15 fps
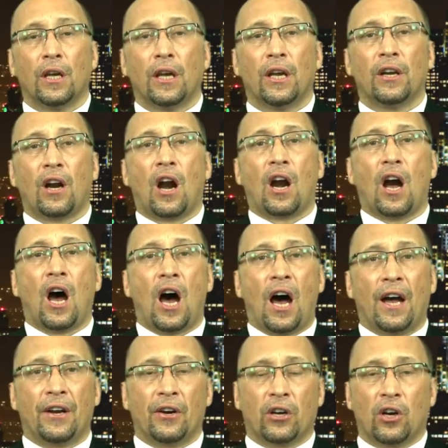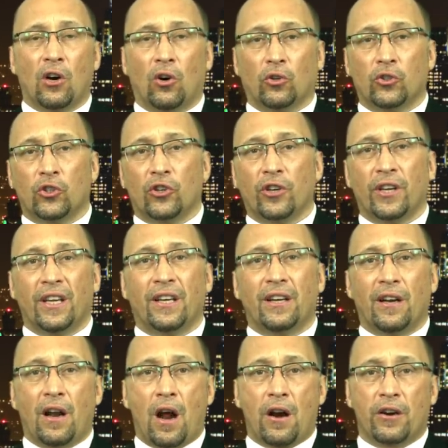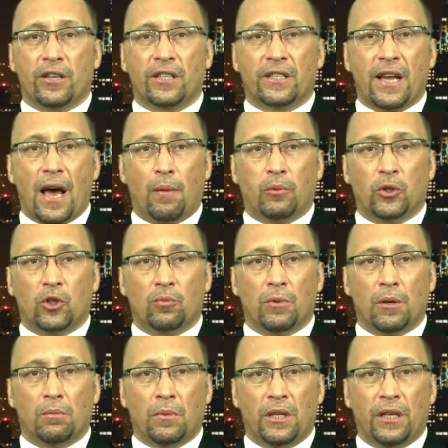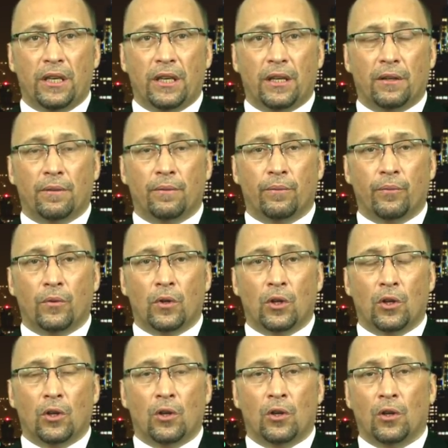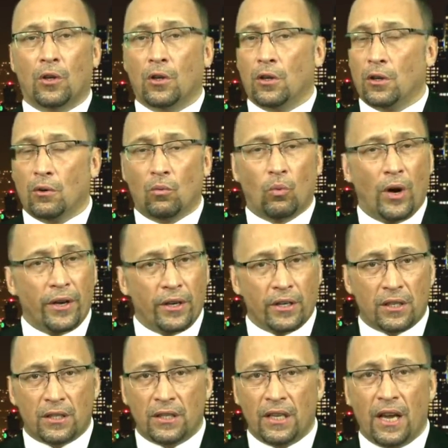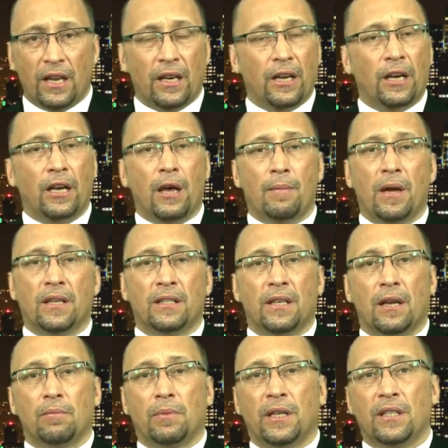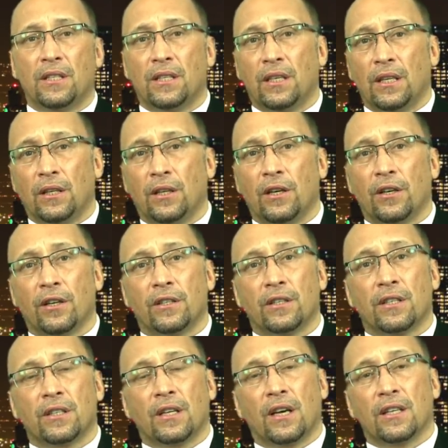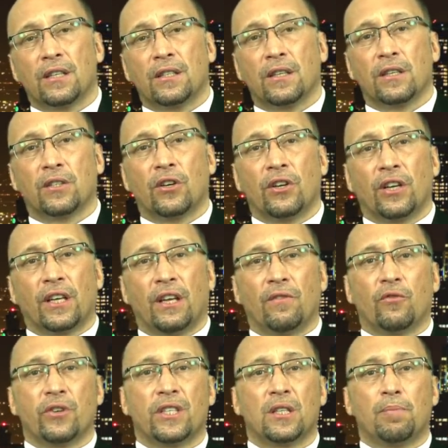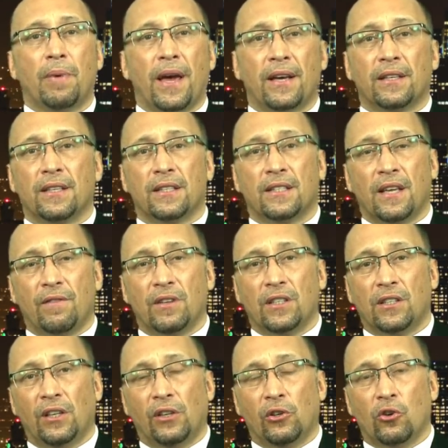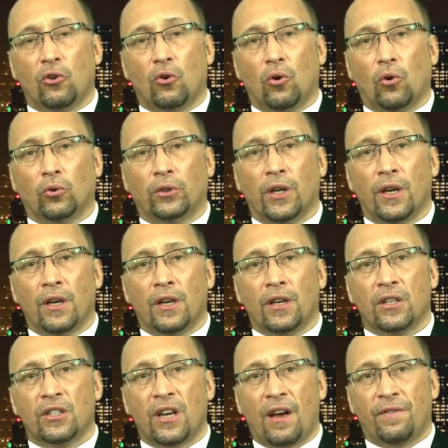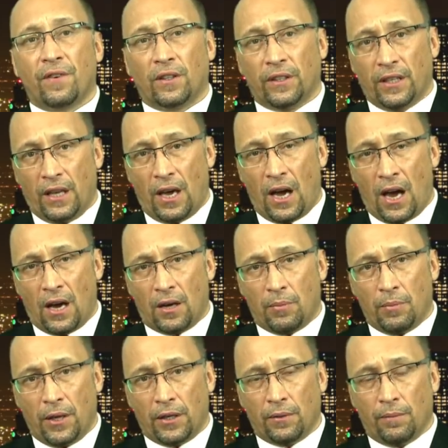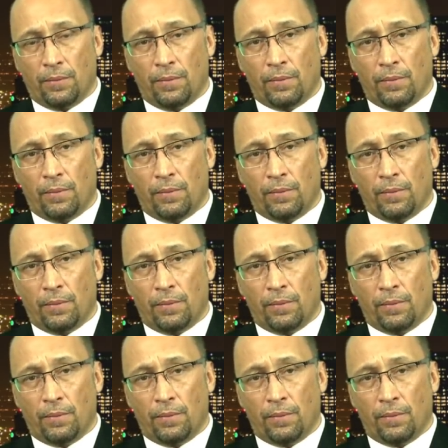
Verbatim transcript: in our higher culture, in, in our establishment media? When is C N N and M S N B C going to discuss this, going to give respect to seventeen-year-old Shafilea Ahmed?